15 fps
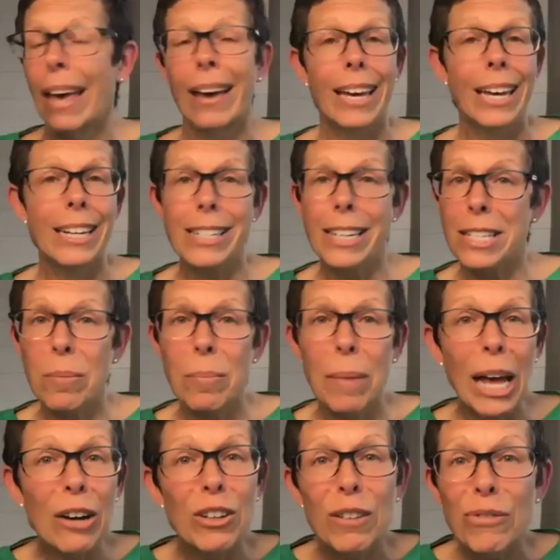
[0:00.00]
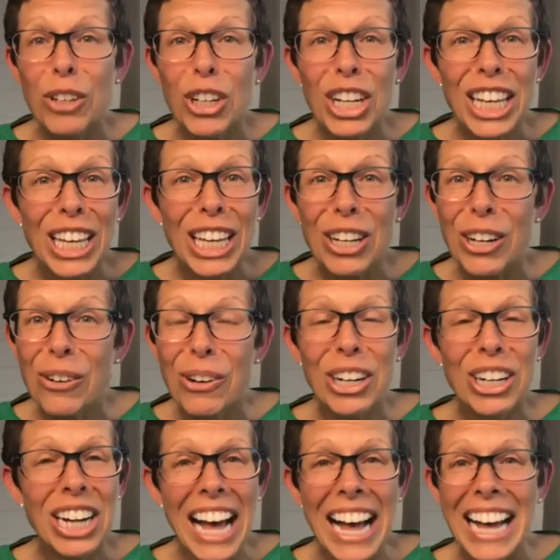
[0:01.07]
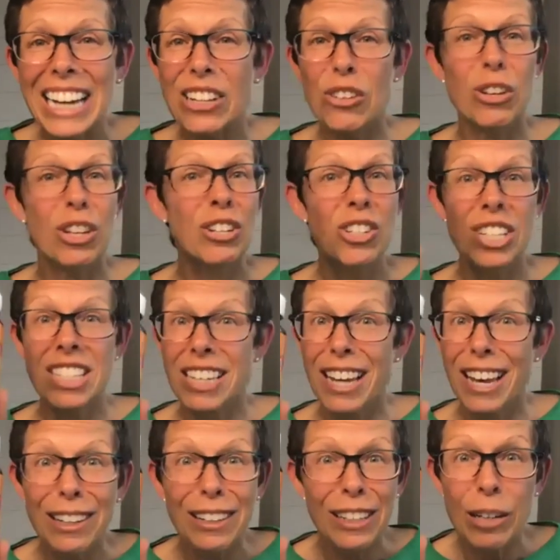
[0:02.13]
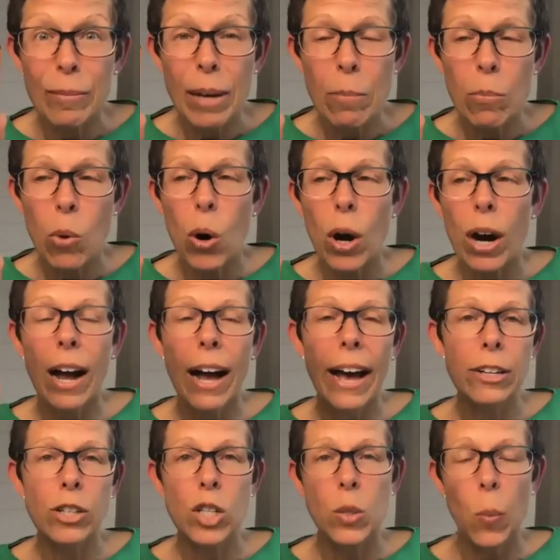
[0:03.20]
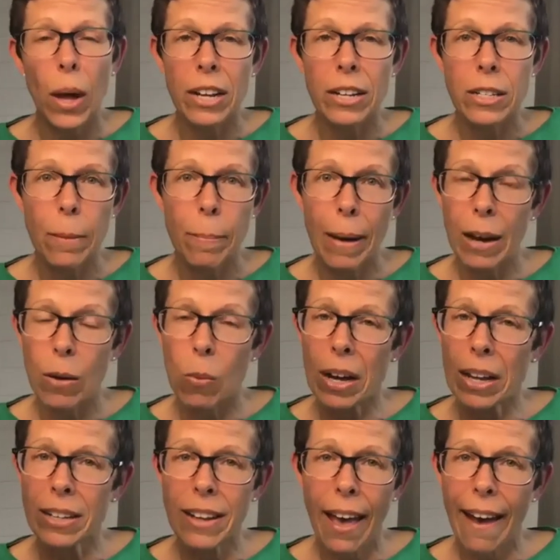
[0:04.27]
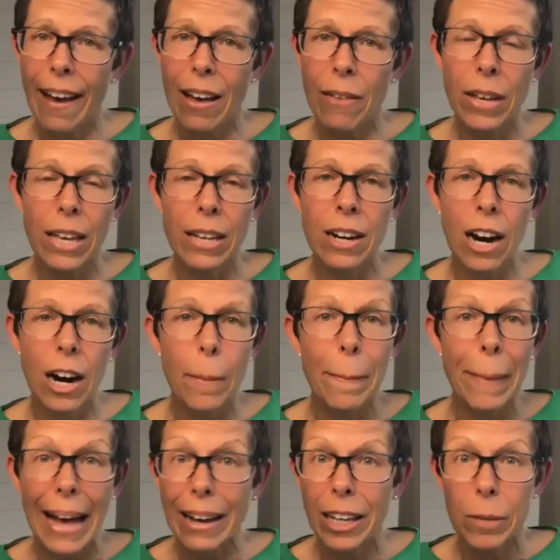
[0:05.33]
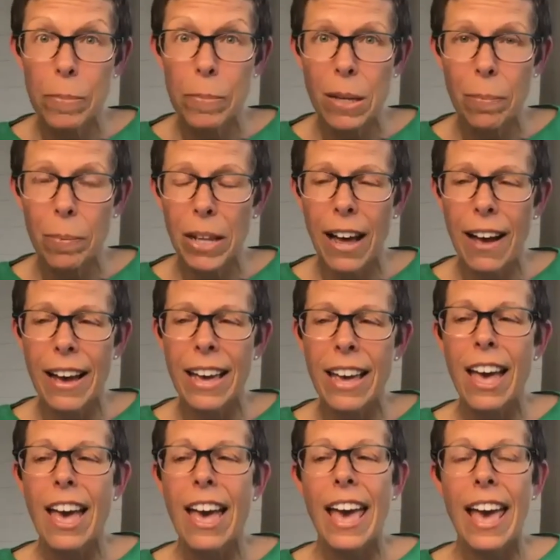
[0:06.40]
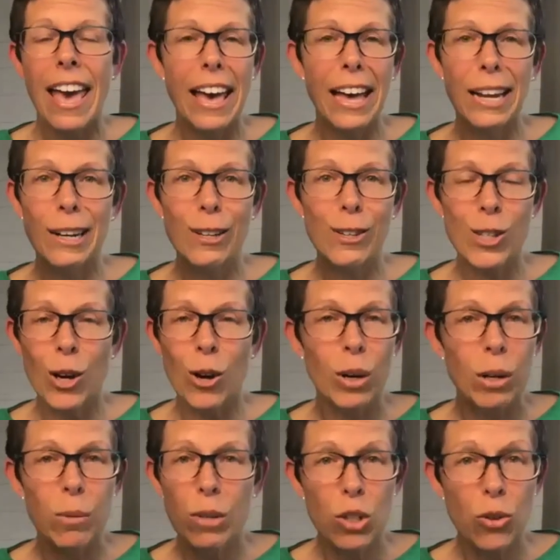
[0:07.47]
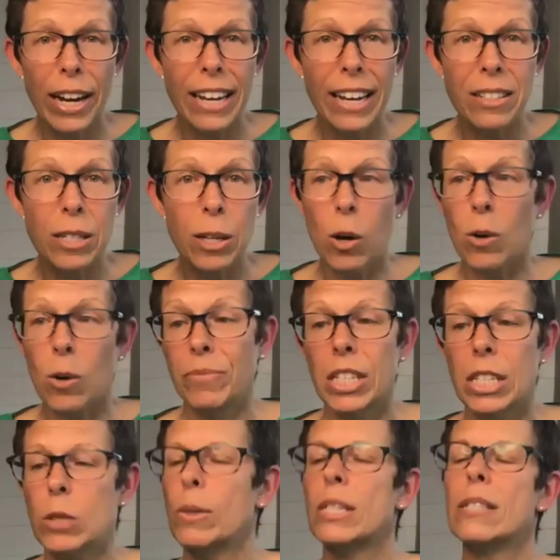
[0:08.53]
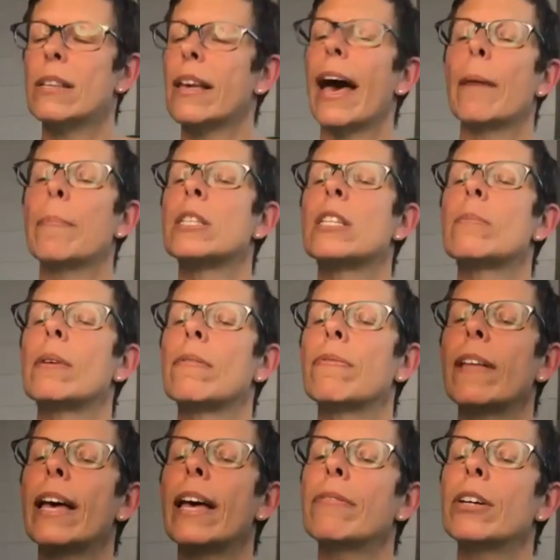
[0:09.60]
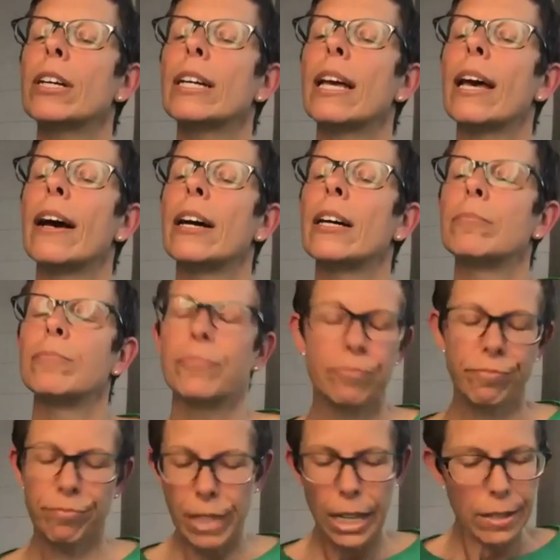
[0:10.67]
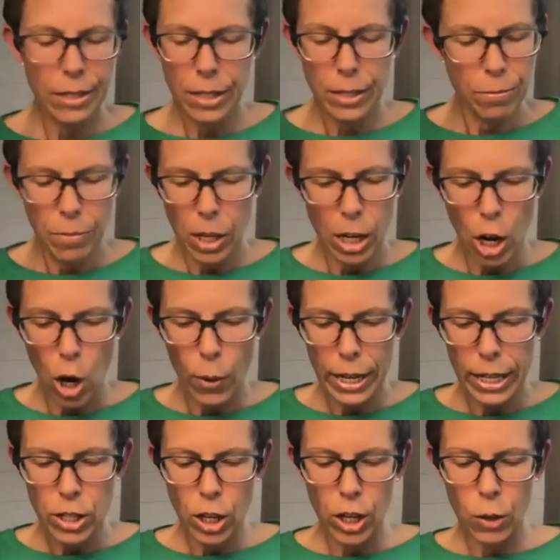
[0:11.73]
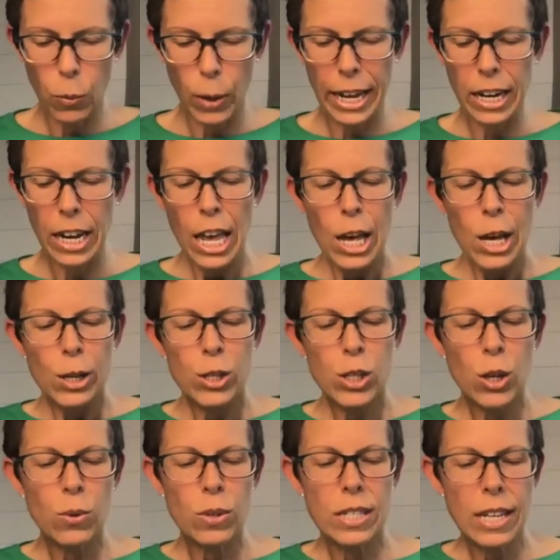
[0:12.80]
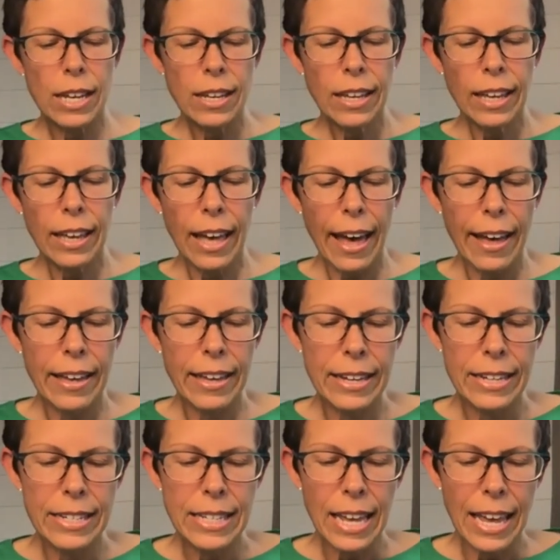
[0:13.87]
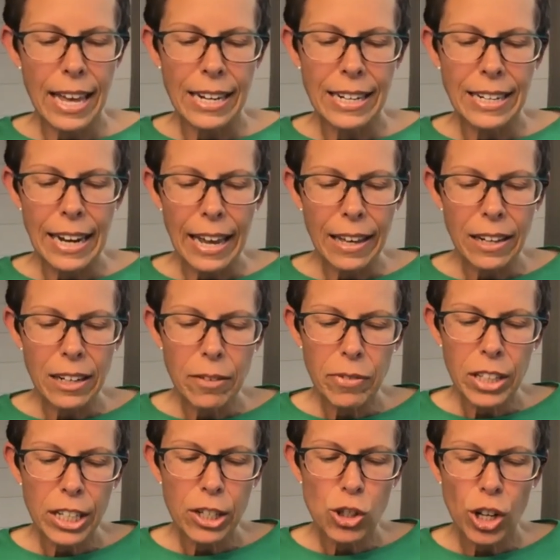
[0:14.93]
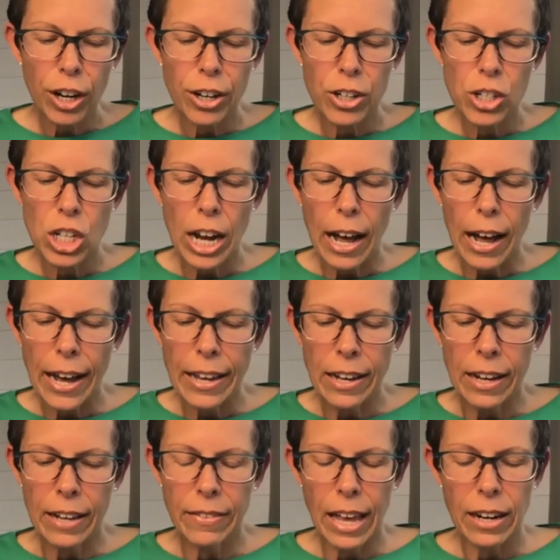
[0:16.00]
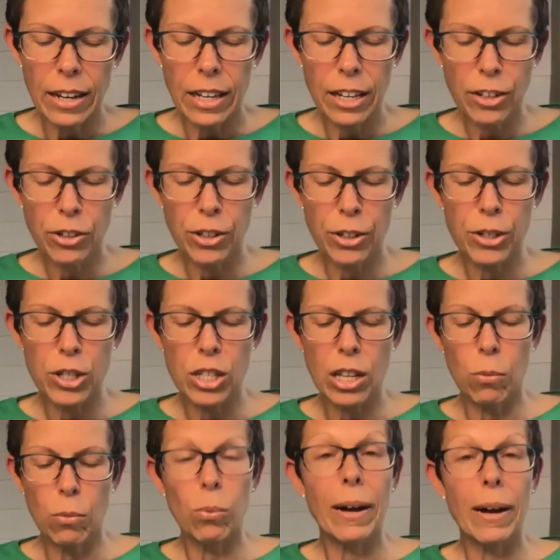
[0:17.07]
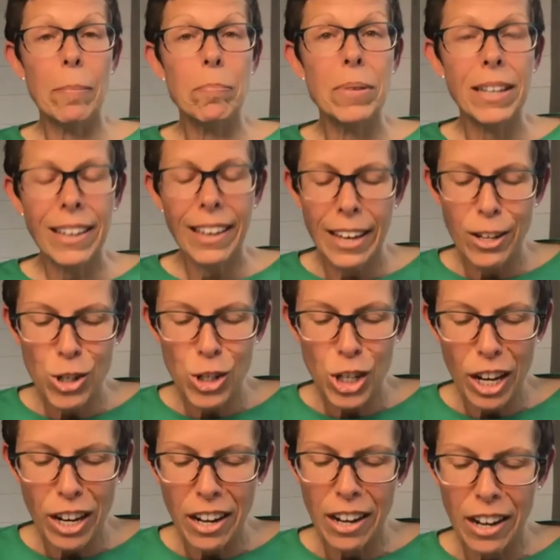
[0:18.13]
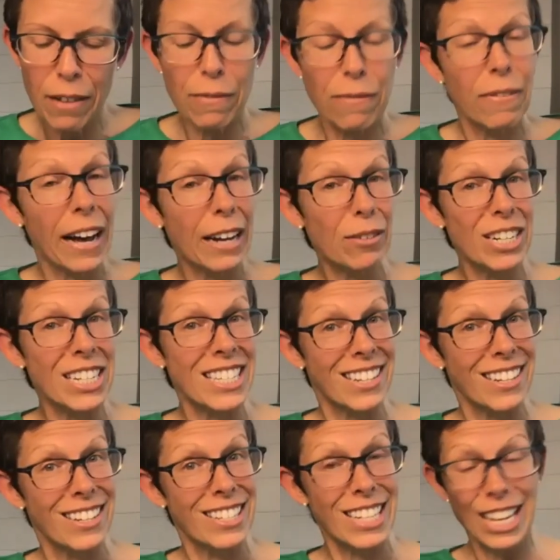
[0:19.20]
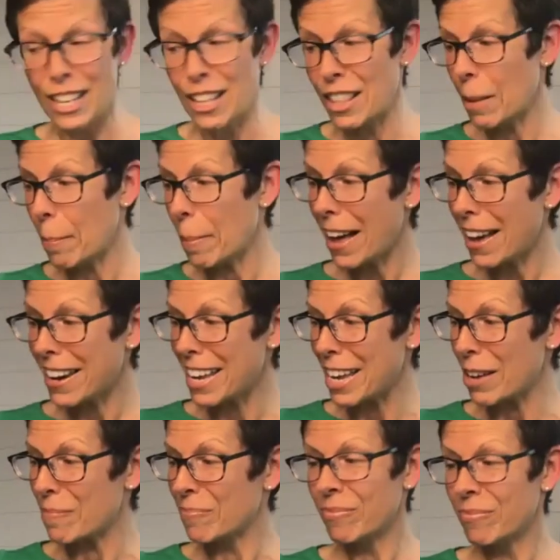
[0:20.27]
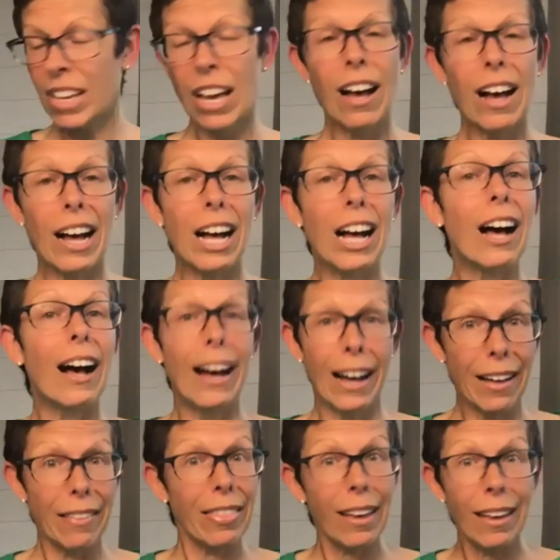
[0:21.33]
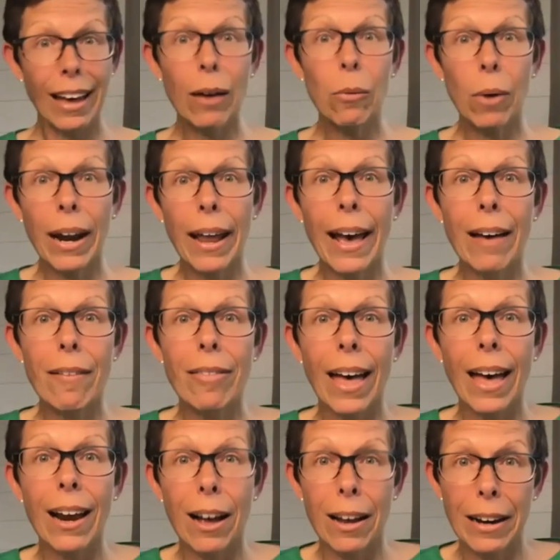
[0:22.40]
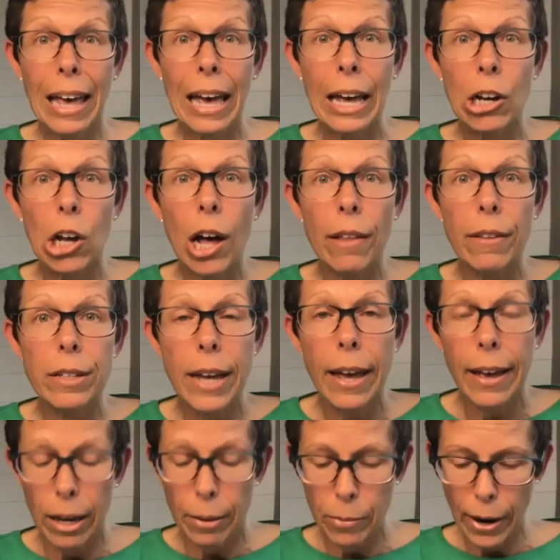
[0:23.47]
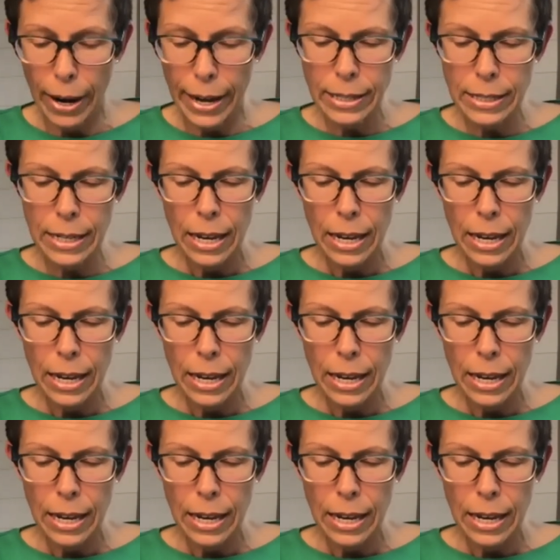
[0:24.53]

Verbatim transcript: it doesn't matter if you're kiddo or not, you can just take a little bit more. I just wanted to buy one to have in our backup supply. And so it was great. So this one happens to be flavored. Um, it's, you know, it's a good one. So zinc is a negatively charged ion that hinders the replication of viruses in the body. Uh, I think I want to have that on hand all the time, right?